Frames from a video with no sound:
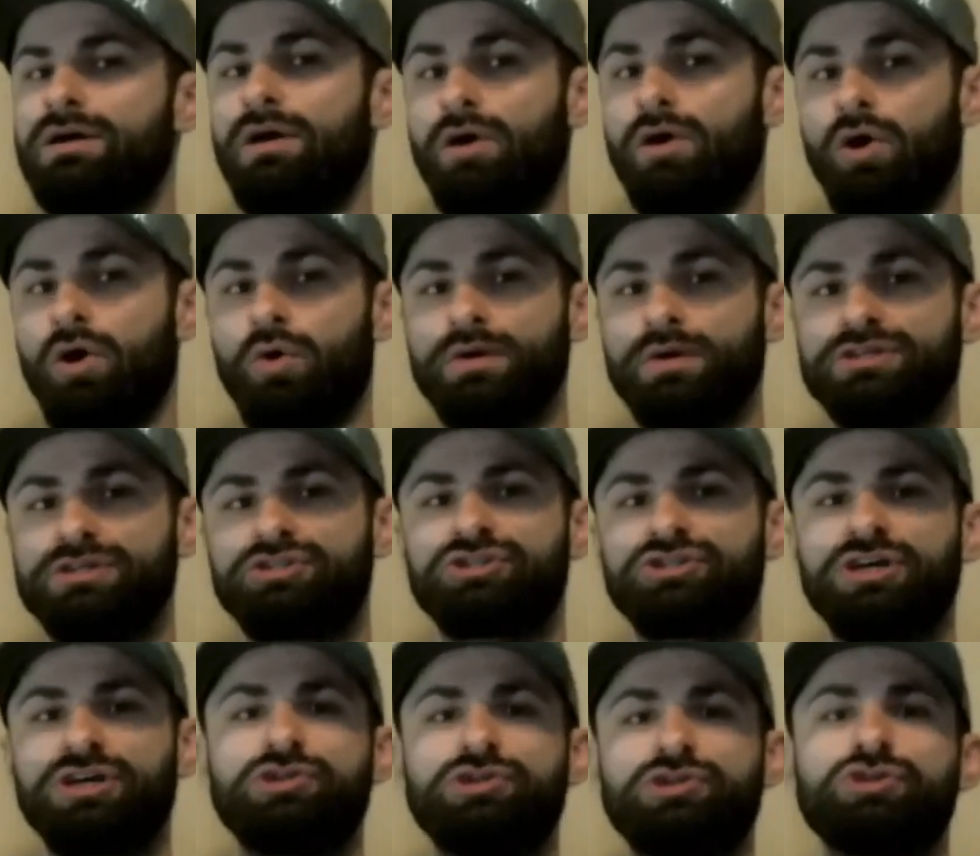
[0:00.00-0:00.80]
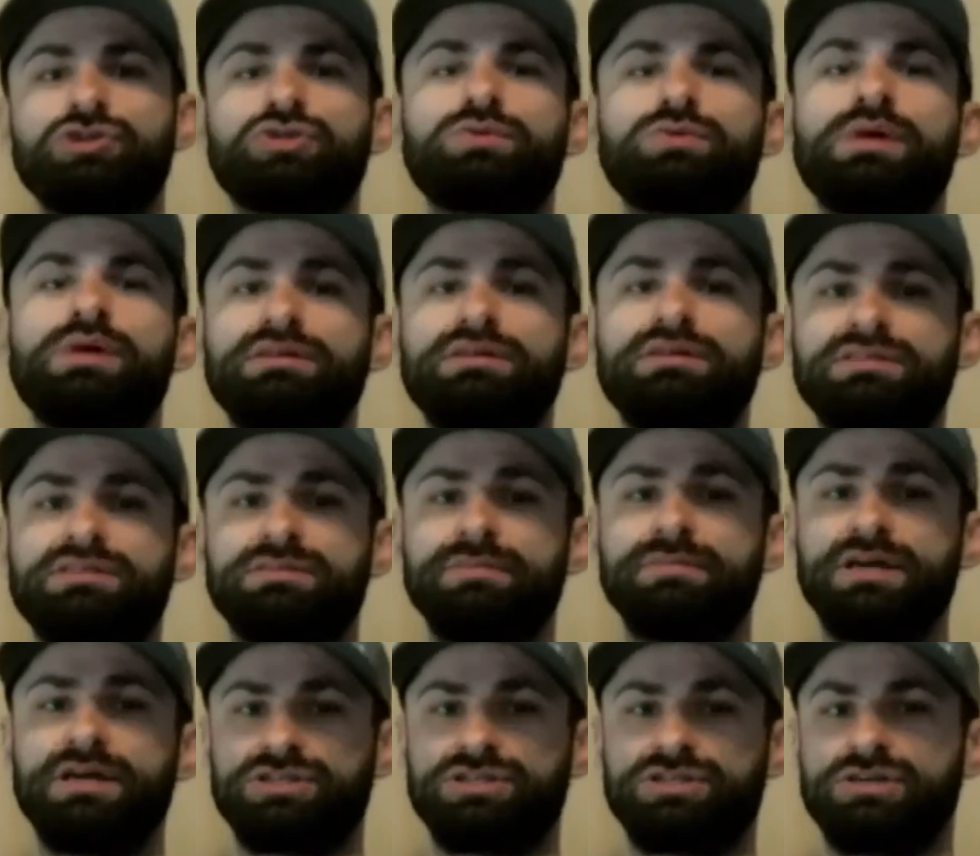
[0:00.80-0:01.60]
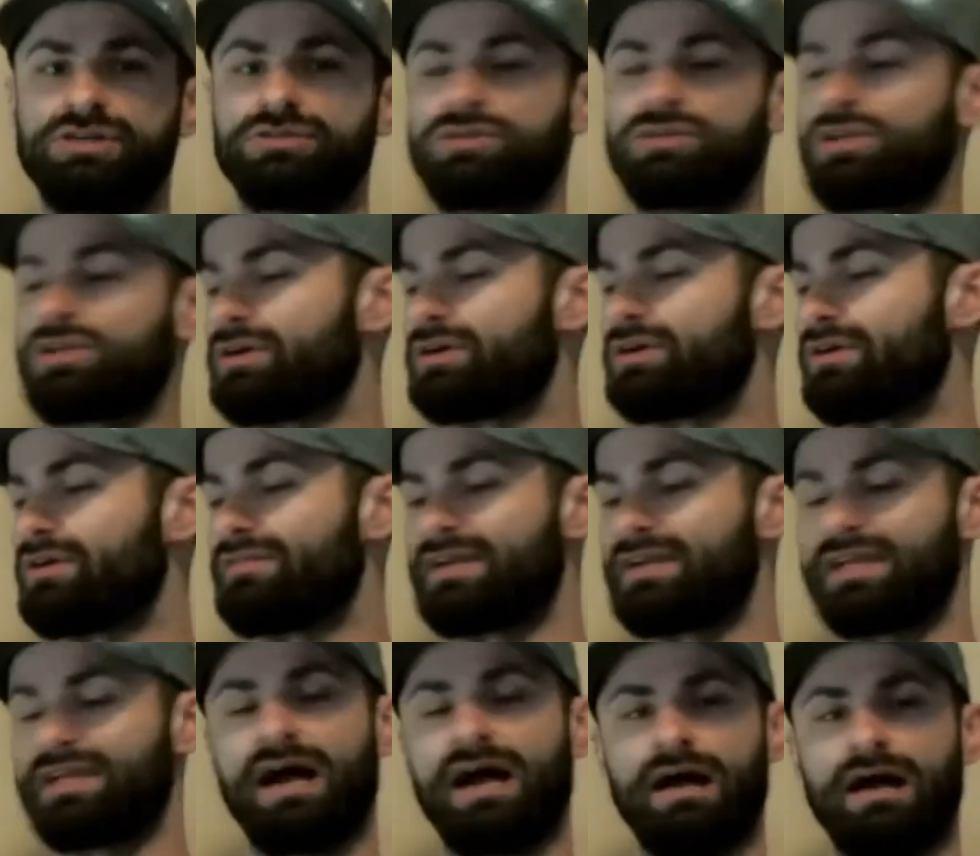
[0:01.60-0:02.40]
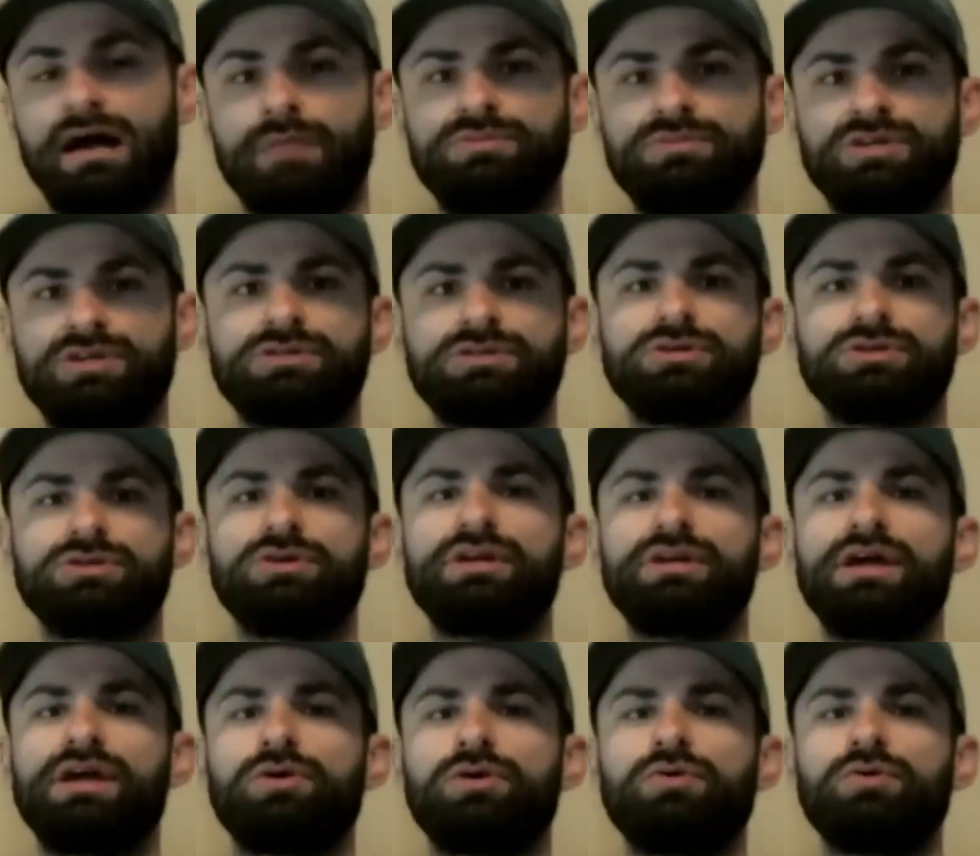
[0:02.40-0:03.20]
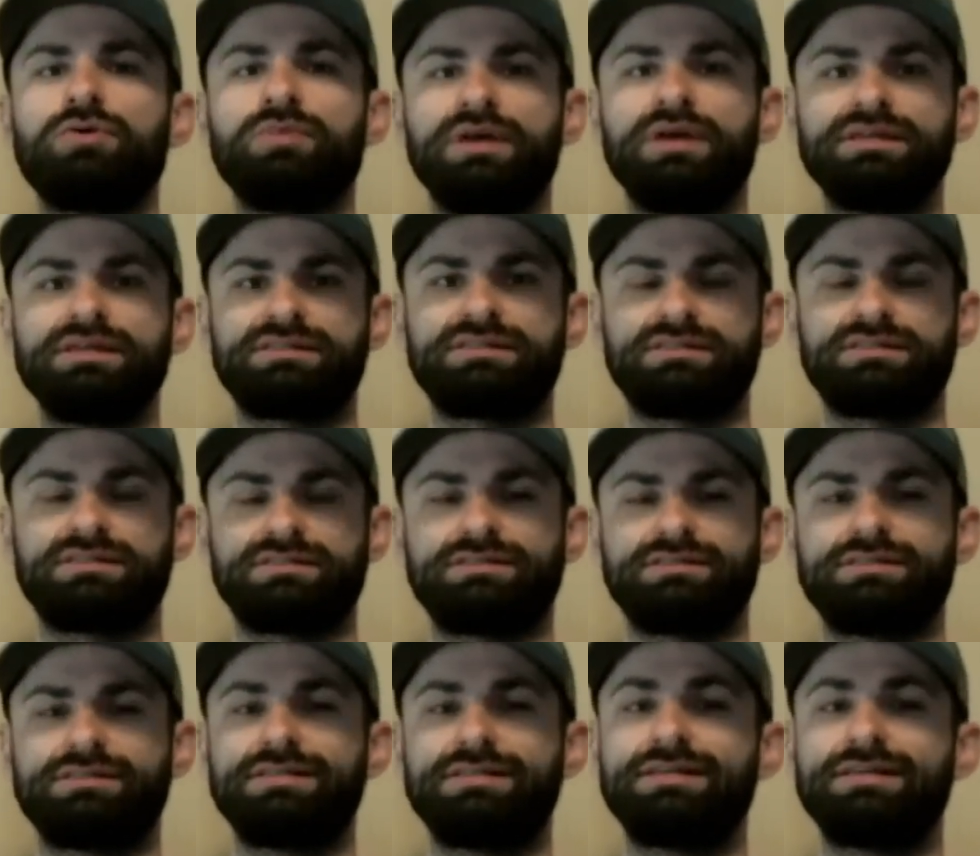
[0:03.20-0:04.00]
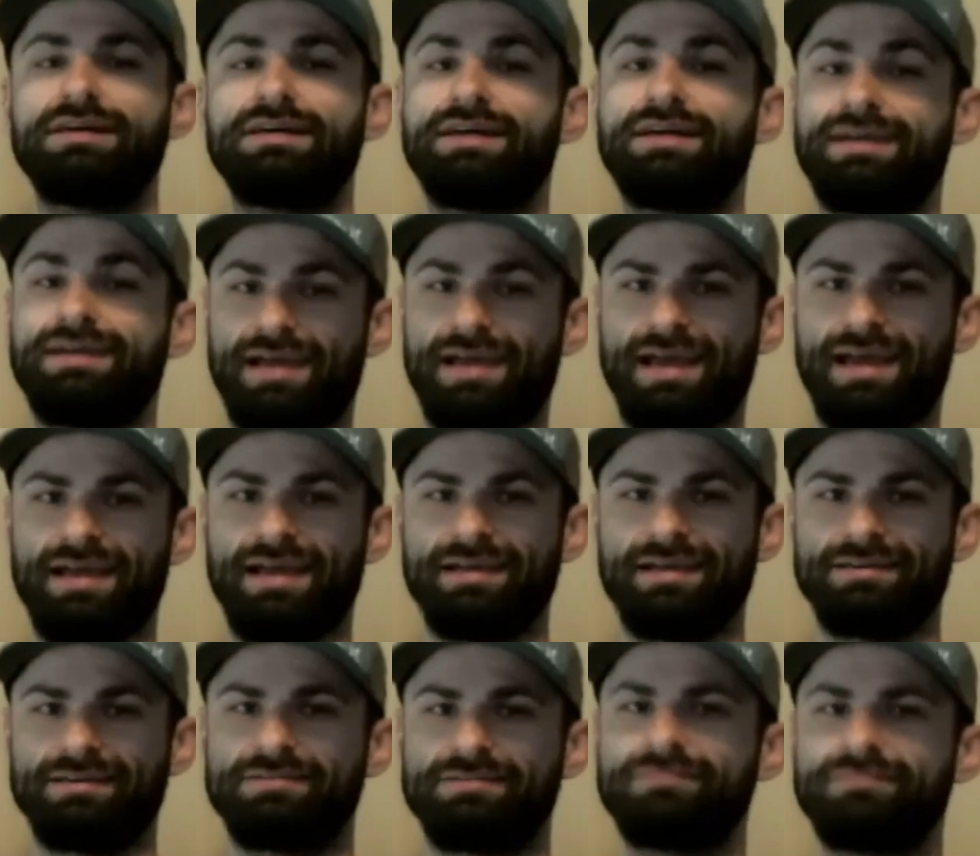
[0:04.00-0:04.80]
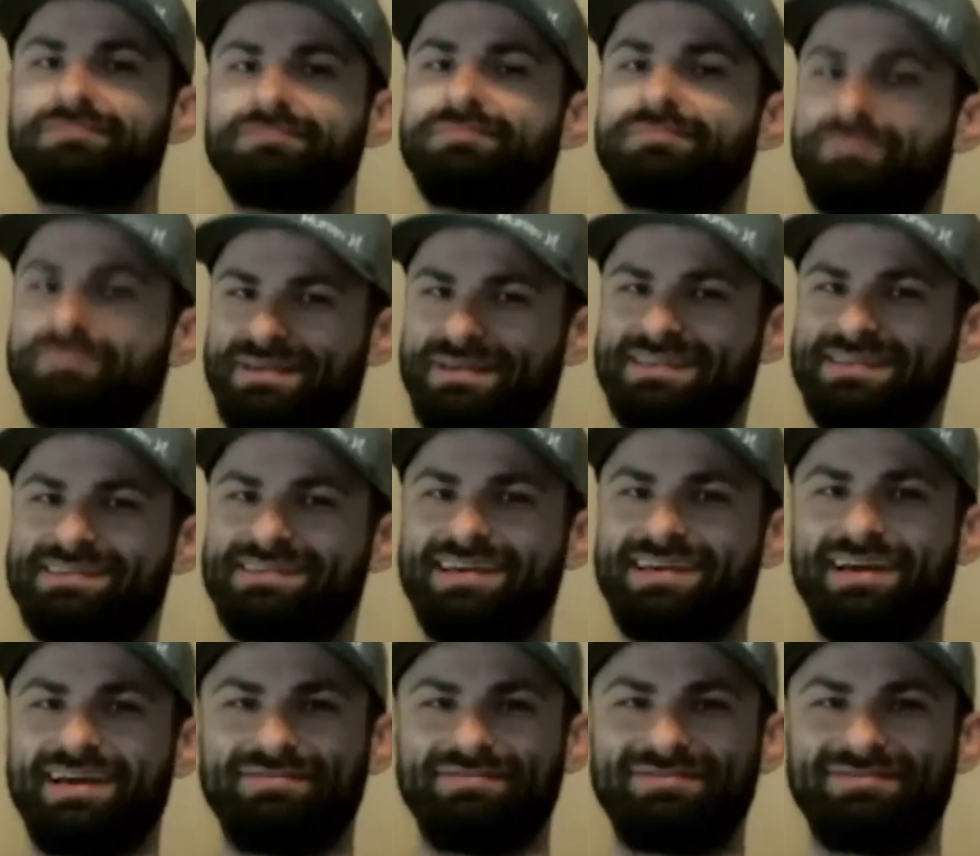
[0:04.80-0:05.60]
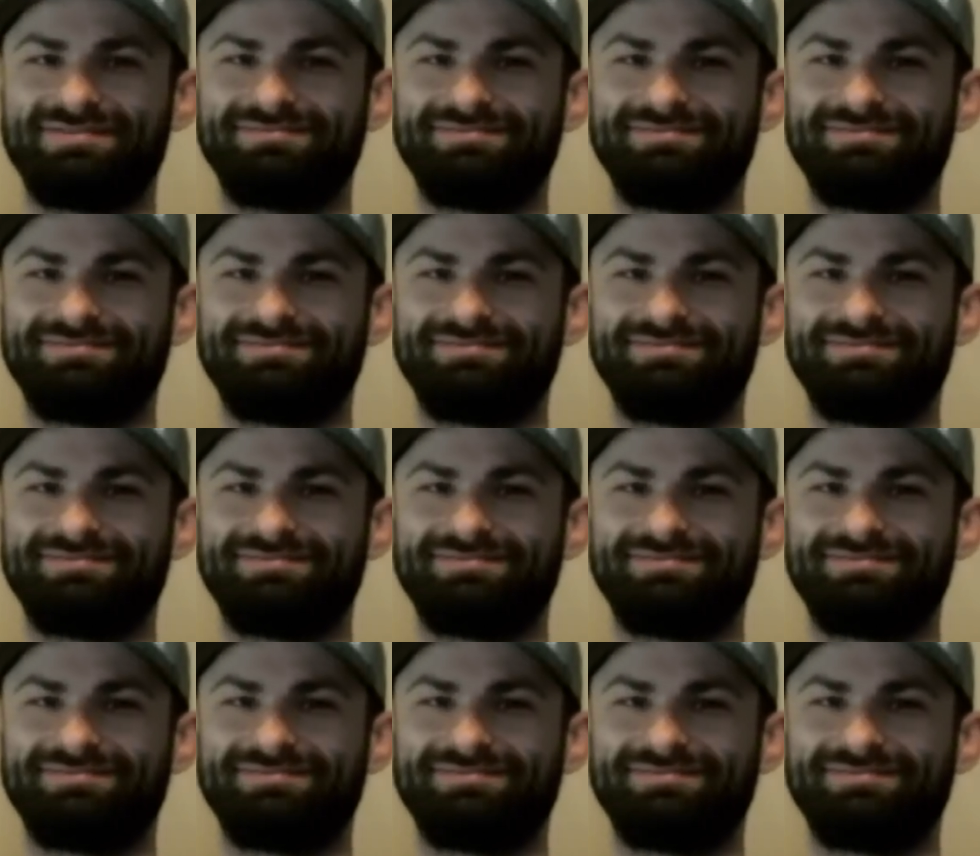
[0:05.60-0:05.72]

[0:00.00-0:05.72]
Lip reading: Always check your surroundings to make sure it's clear of any objects or any other risks, and be safe.